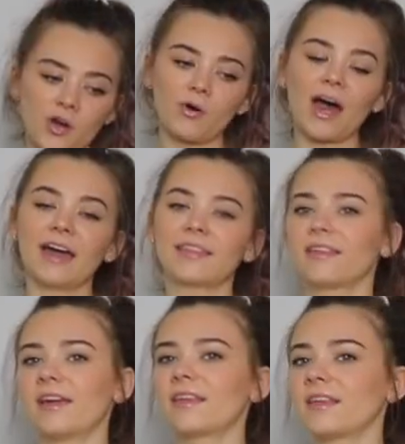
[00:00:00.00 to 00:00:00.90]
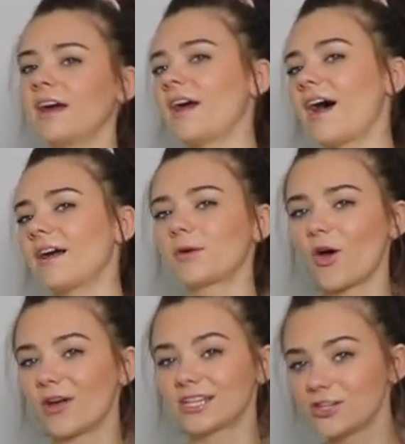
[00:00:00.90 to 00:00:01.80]
So I think that I'm
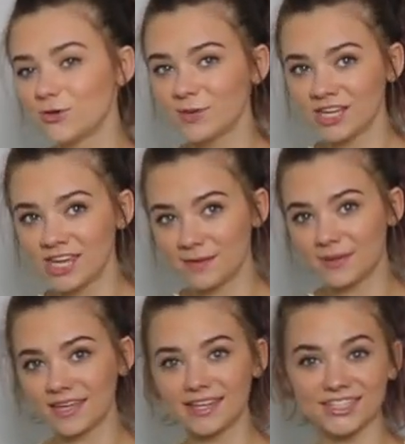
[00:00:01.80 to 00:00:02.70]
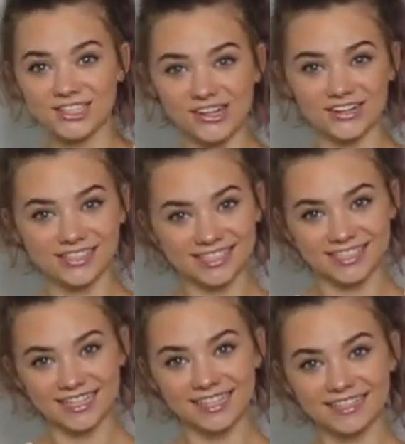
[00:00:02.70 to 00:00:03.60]
going to be keeping this shirt.